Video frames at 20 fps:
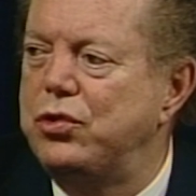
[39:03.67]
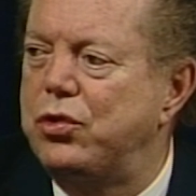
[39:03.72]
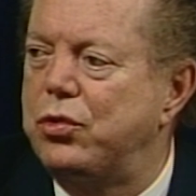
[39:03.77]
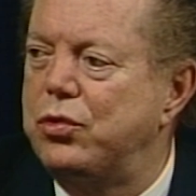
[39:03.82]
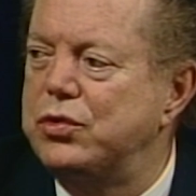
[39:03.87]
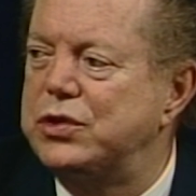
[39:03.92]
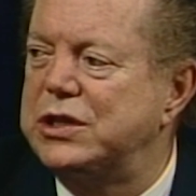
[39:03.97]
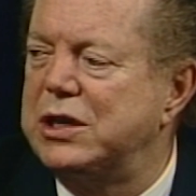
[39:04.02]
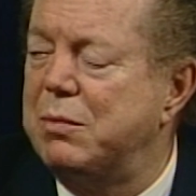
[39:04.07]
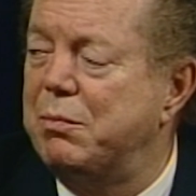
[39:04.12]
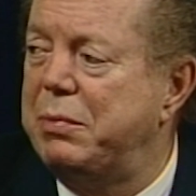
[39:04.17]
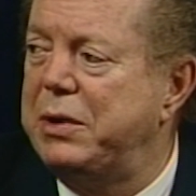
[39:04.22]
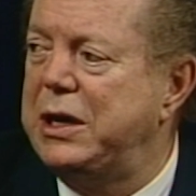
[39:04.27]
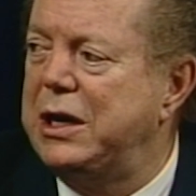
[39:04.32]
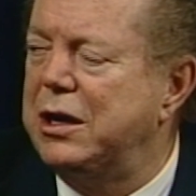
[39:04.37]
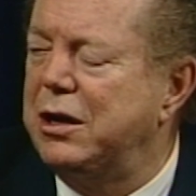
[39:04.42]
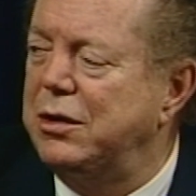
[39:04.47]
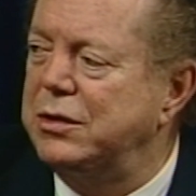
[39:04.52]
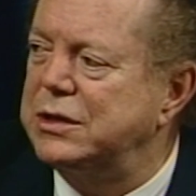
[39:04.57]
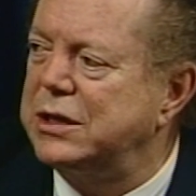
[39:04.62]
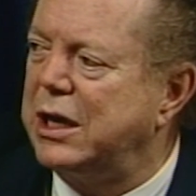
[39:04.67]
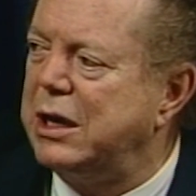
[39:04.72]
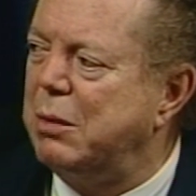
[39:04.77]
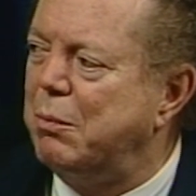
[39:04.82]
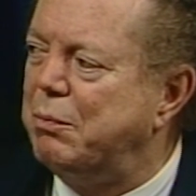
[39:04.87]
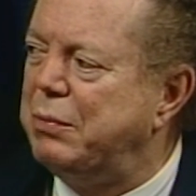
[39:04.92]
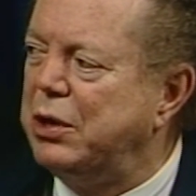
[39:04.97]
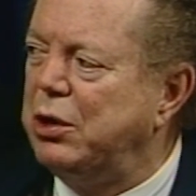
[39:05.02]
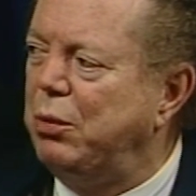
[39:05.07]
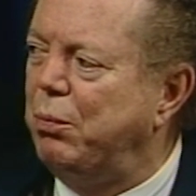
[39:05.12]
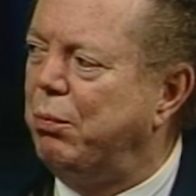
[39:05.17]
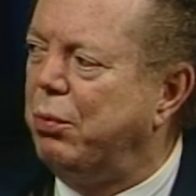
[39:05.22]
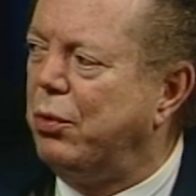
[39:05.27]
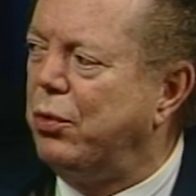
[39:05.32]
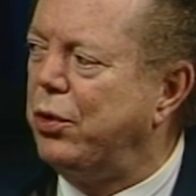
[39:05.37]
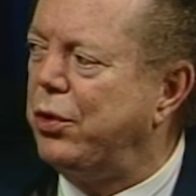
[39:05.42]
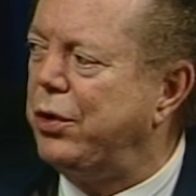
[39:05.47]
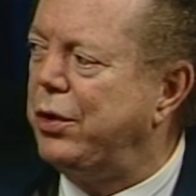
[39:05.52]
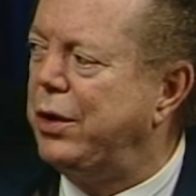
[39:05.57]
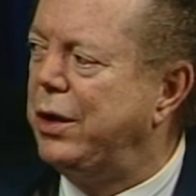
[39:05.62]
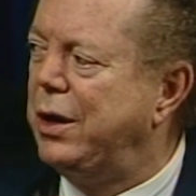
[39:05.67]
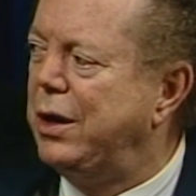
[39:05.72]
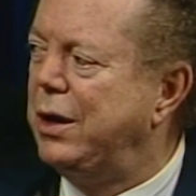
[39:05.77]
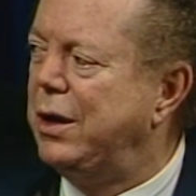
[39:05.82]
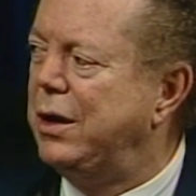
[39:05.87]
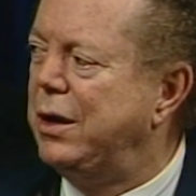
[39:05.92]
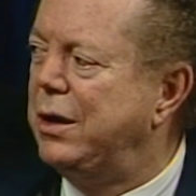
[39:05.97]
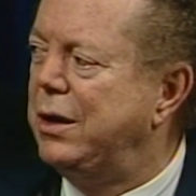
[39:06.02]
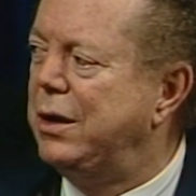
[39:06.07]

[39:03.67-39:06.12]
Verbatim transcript: you, through somebody else on a billboard,